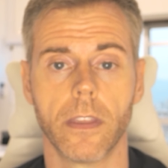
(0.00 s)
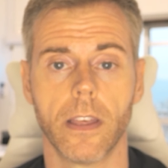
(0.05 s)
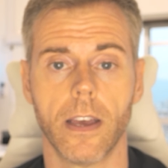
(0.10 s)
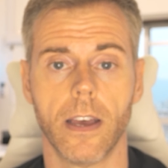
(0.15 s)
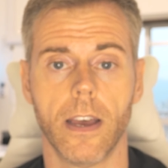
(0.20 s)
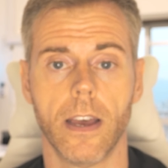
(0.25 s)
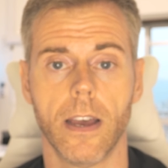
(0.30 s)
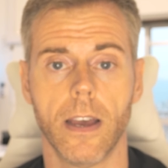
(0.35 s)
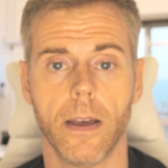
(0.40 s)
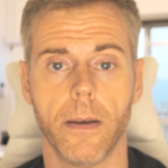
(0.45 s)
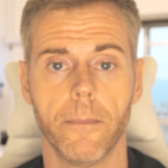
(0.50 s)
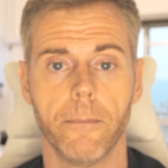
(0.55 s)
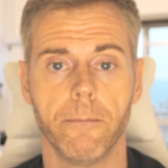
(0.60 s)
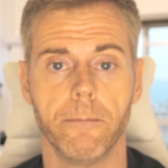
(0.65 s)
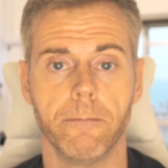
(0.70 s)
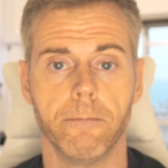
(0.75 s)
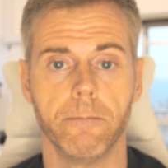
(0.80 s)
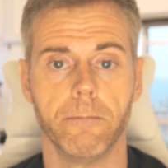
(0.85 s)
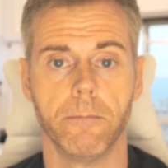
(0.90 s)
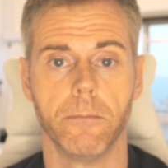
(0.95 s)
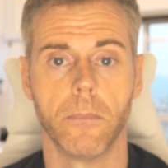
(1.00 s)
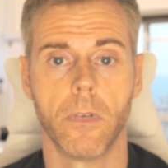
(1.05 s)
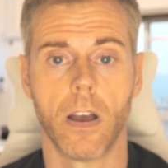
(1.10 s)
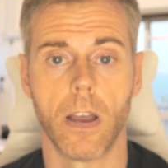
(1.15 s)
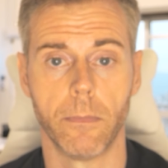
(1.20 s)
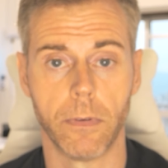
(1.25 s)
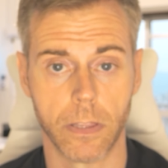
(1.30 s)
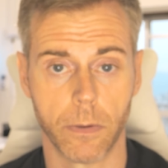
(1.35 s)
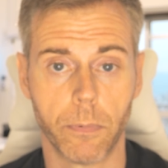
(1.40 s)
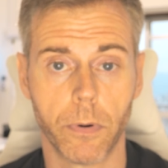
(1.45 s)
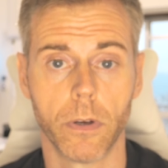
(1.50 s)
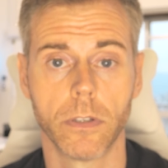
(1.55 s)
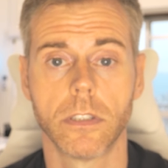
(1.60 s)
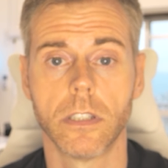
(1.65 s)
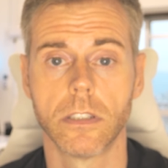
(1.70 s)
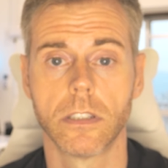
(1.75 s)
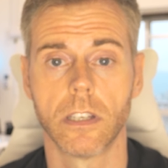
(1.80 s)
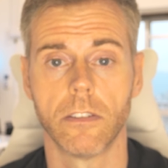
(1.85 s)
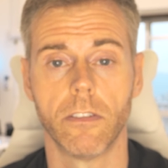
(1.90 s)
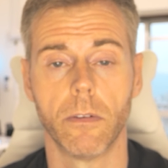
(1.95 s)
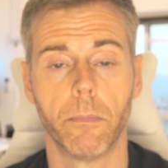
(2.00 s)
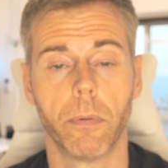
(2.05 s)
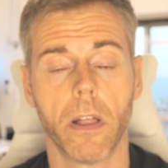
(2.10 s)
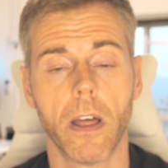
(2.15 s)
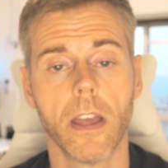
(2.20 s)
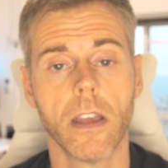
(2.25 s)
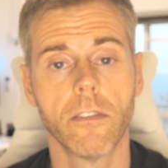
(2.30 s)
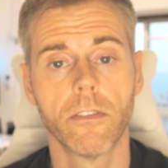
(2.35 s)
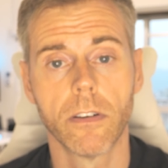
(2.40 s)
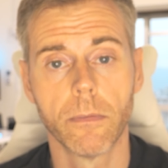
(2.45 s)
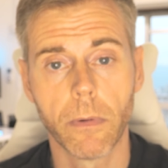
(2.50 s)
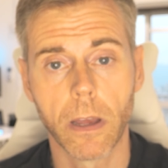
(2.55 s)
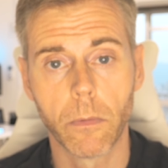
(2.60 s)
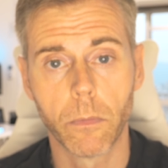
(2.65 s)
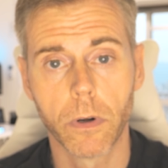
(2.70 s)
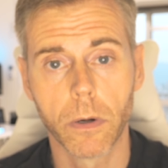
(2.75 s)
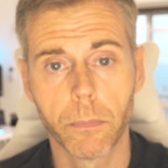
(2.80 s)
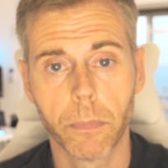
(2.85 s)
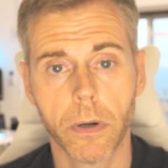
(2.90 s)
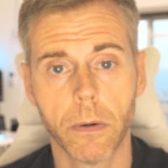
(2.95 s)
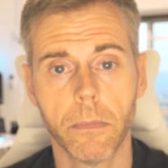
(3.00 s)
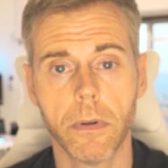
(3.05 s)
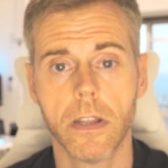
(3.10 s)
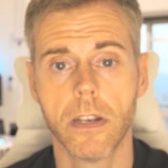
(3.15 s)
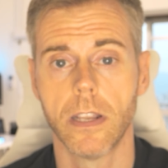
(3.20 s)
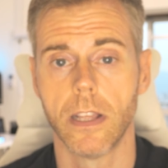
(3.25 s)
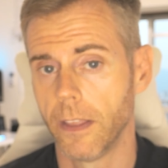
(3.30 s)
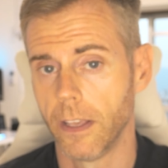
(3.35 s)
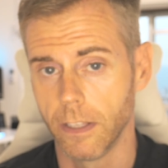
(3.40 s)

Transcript: I'm in the process of applying for my work permit.